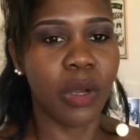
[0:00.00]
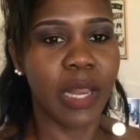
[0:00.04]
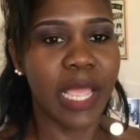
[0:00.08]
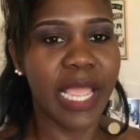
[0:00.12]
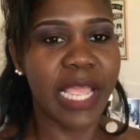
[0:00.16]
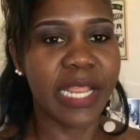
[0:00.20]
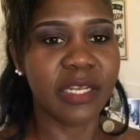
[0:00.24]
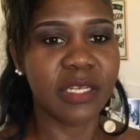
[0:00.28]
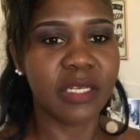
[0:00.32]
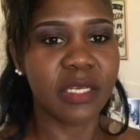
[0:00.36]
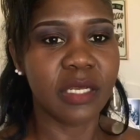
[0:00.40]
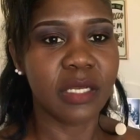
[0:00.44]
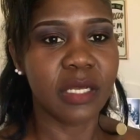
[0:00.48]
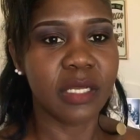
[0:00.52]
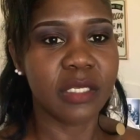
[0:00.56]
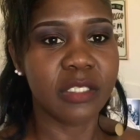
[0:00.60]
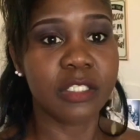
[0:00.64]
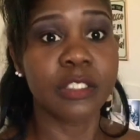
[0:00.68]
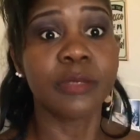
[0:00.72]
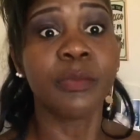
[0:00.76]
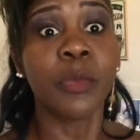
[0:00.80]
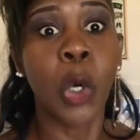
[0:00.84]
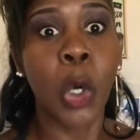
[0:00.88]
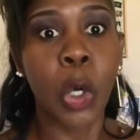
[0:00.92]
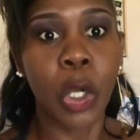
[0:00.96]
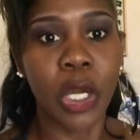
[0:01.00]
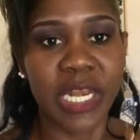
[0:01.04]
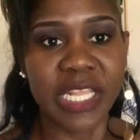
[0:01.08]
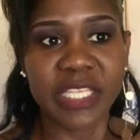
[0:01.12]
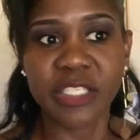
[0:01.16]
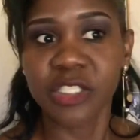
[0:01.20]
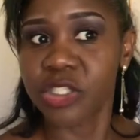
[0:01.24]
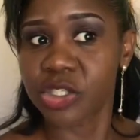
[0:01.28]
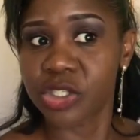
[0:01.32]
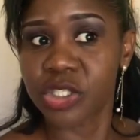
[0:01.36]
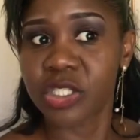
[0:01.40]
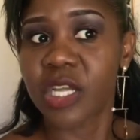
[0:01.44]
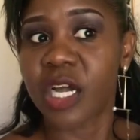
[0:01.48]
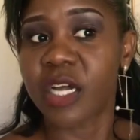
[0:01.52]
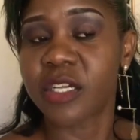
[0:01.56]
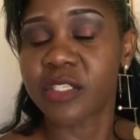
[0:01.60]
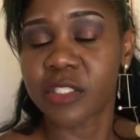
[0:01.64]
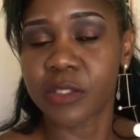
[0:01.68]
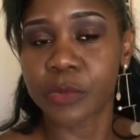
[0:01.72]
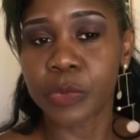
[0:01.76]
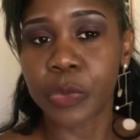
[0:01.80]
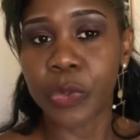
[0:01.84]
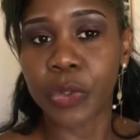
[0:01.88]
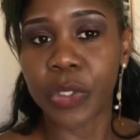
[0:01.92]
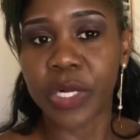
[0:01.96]
And small, let's just start
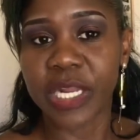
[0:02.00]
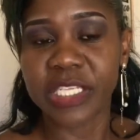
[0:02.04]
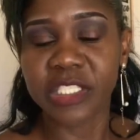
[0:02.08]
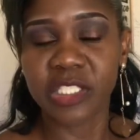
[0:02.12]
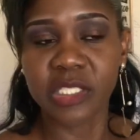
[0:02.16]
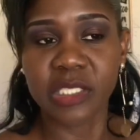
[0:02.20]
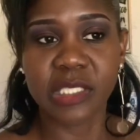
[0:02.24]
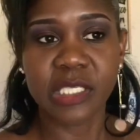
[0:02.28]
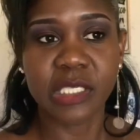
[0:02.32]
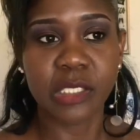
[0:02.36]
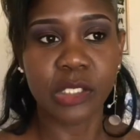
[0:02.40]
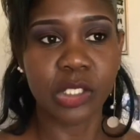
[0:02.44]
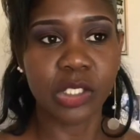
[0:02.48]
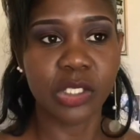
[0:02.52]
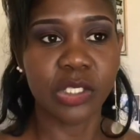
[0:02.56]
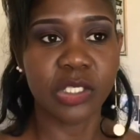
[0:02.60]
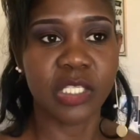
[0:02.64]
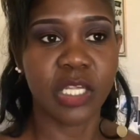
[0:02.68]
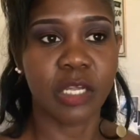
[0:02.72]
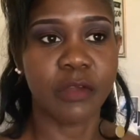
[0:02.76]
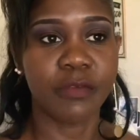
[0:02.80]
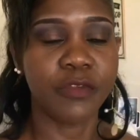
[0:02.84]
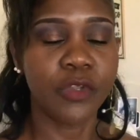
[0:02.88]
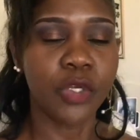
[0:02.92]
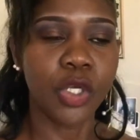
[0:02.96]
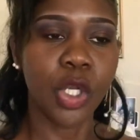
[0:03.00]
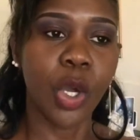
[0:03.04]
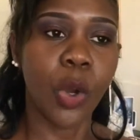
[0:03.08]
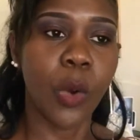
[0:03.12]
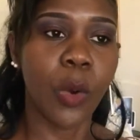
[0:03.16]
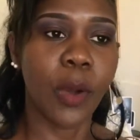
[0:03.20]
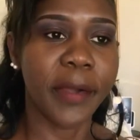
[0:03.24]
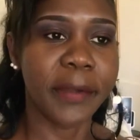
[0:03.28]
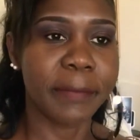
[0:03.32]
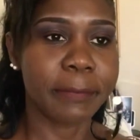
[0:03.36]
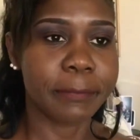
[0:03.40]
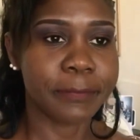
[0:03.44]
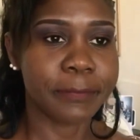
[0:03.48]
small and just think to yourself, you know what?